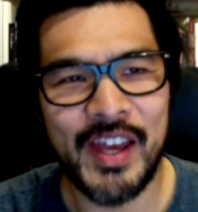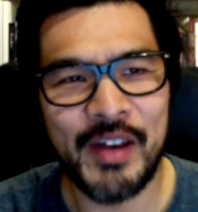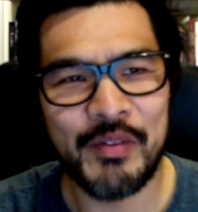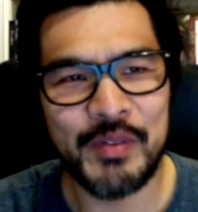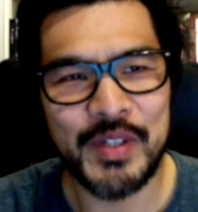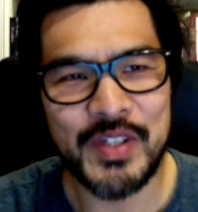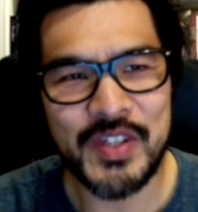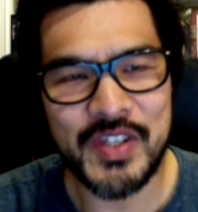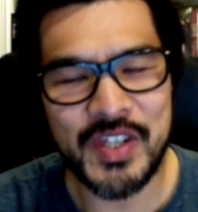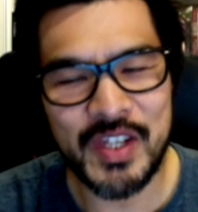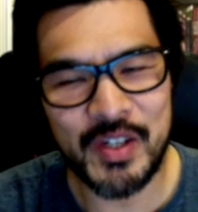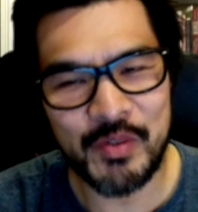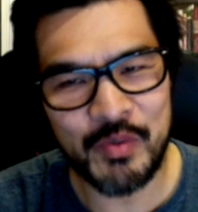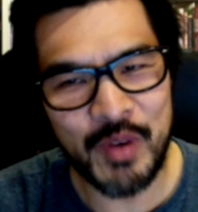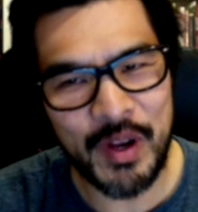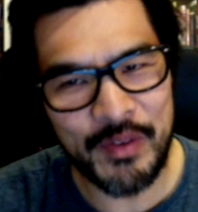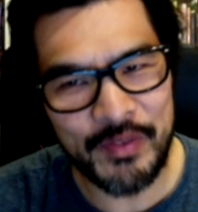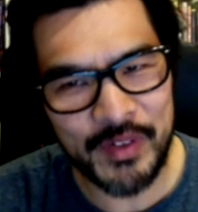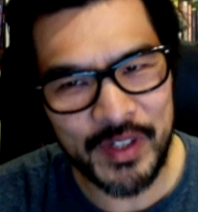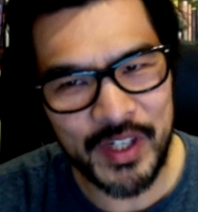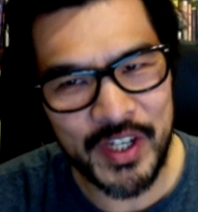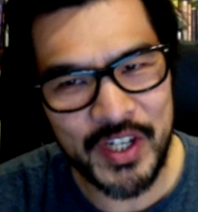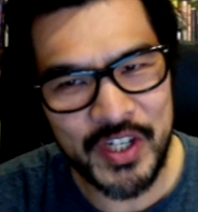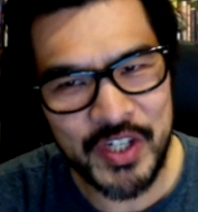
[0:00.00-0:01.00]
we see in
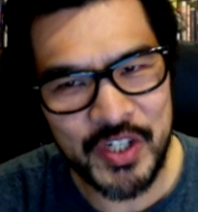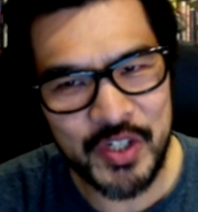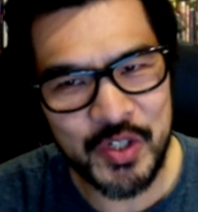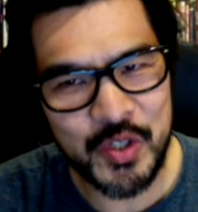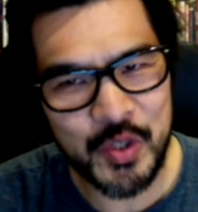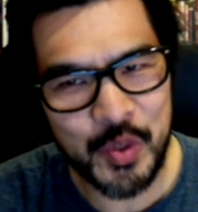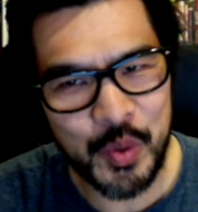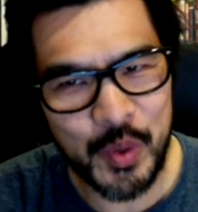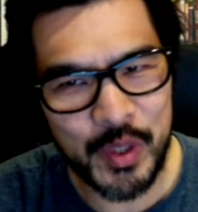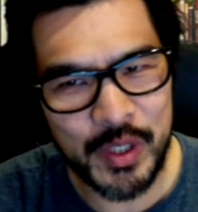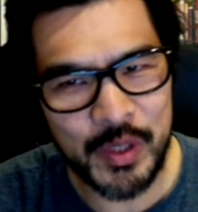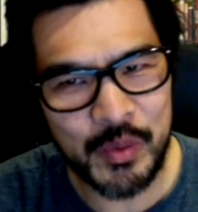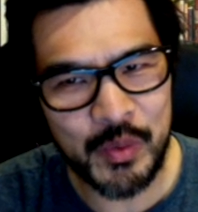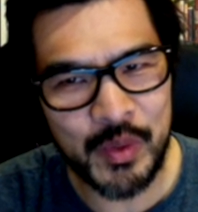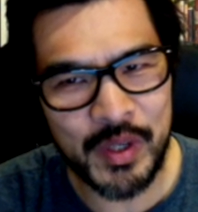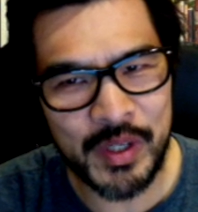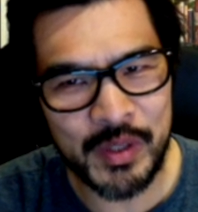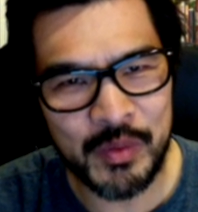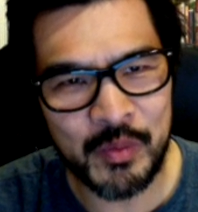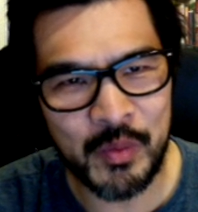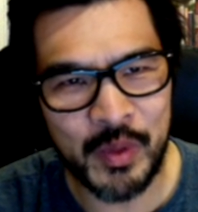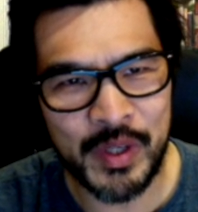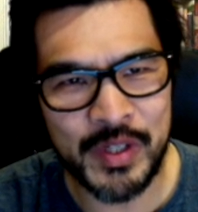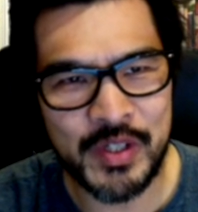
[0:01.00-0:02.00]
Revelation
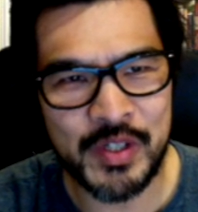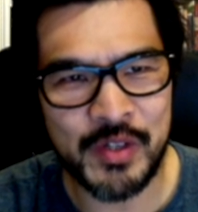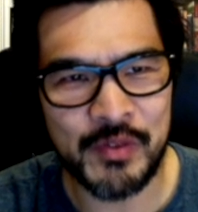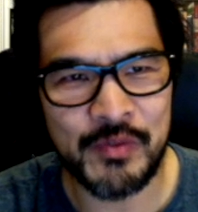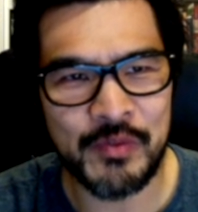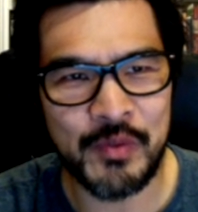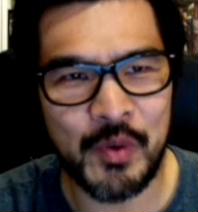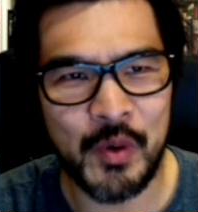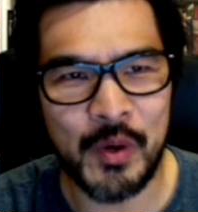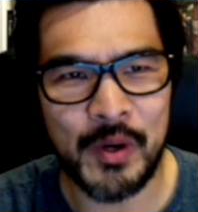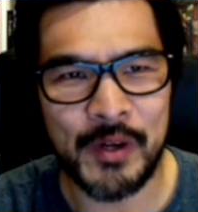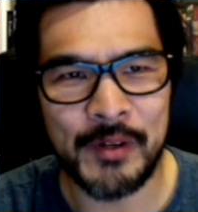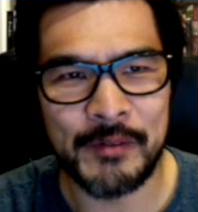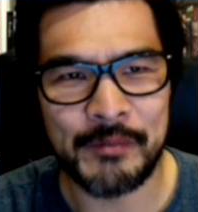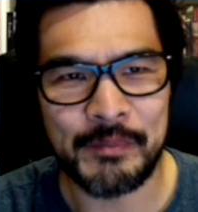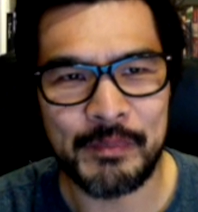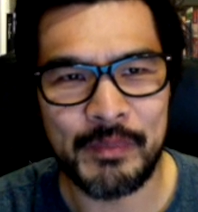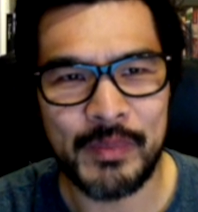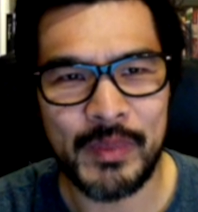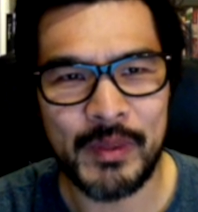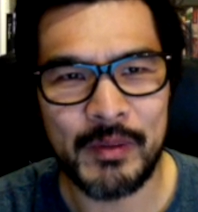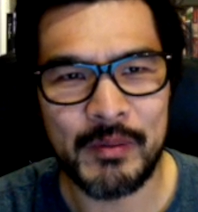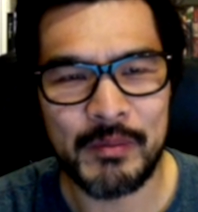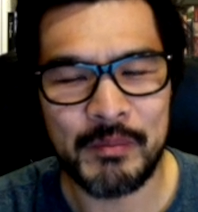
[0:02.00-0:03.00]
21, 1-4,
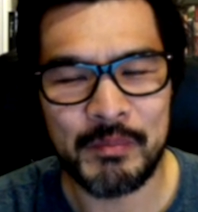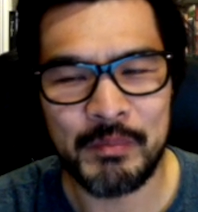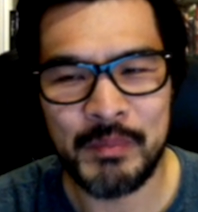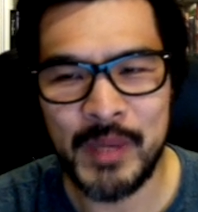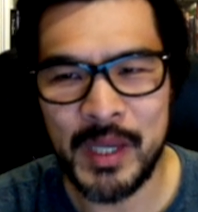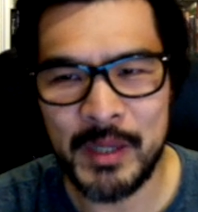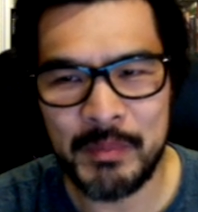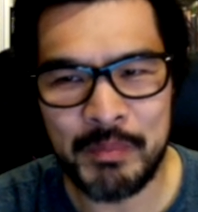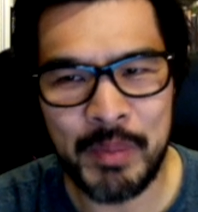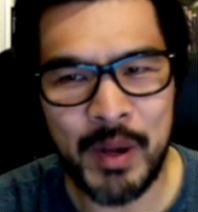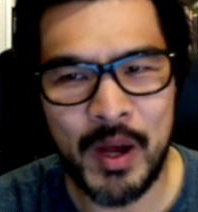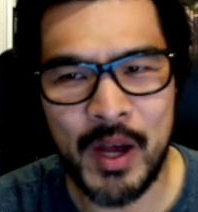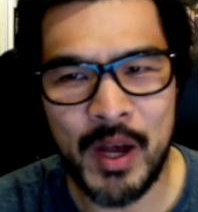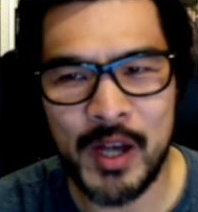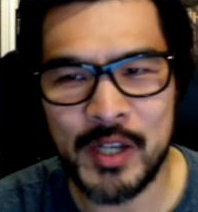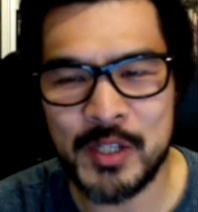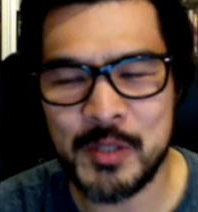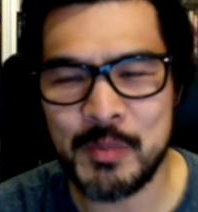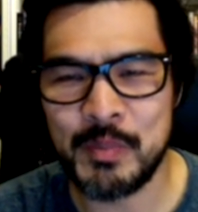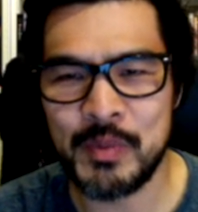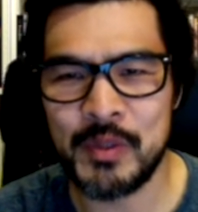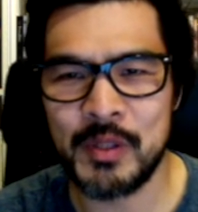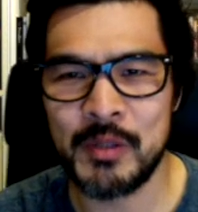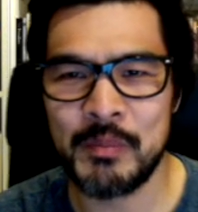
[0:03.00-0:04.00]
made
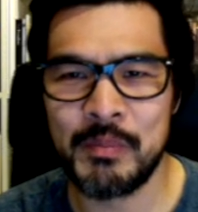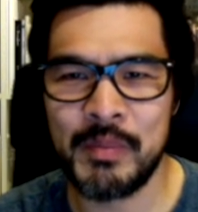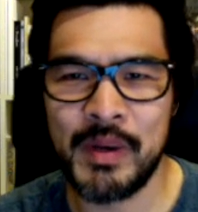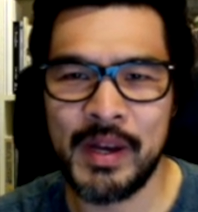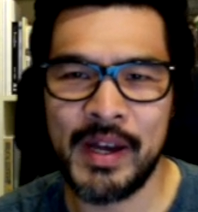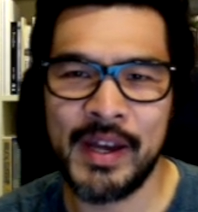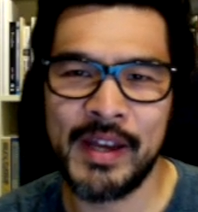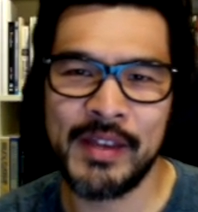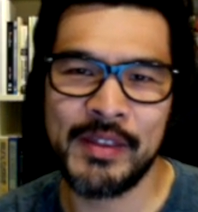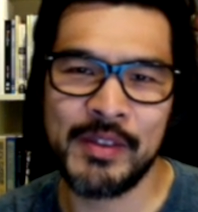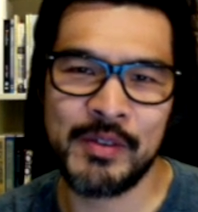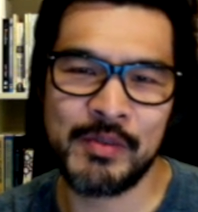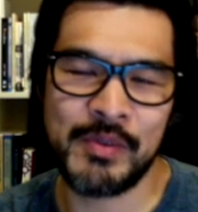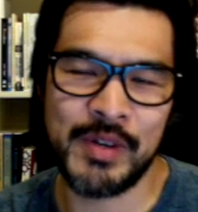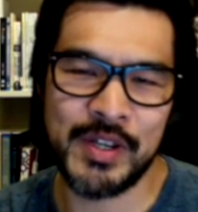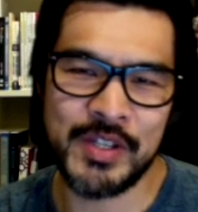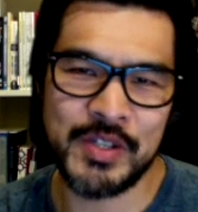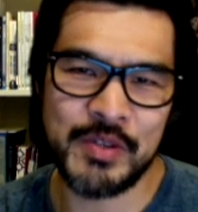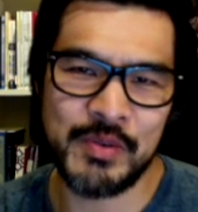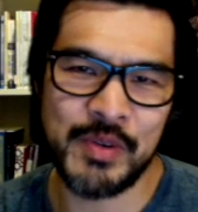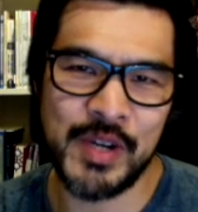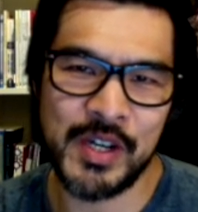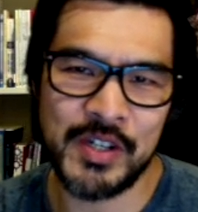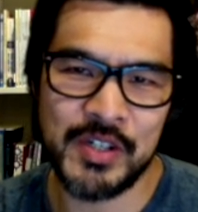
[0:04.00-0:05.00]
possible by the
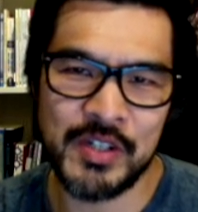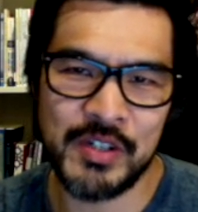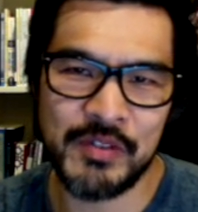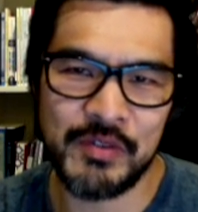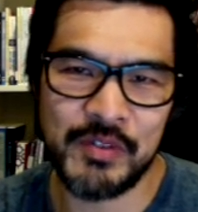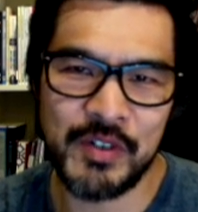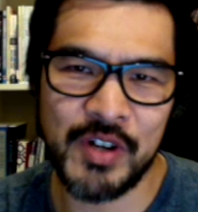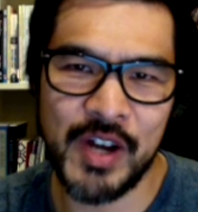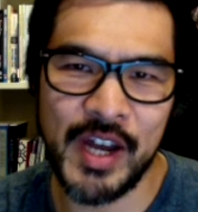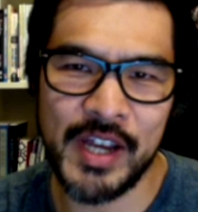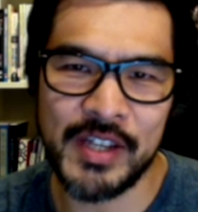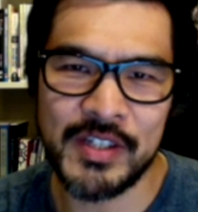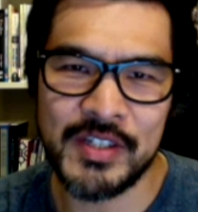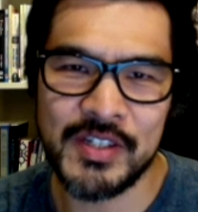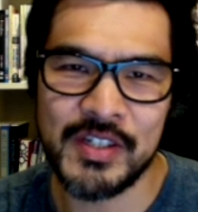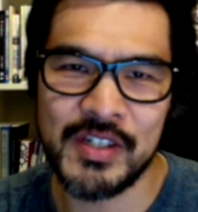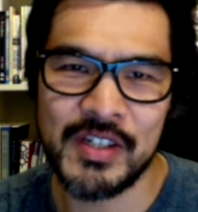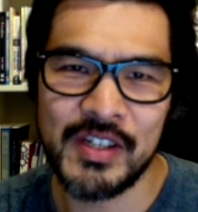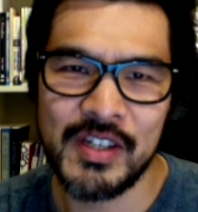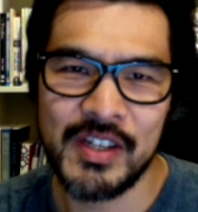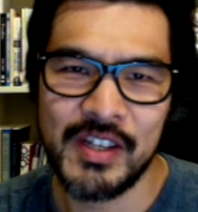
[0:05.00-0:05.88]
resurrection of Christ.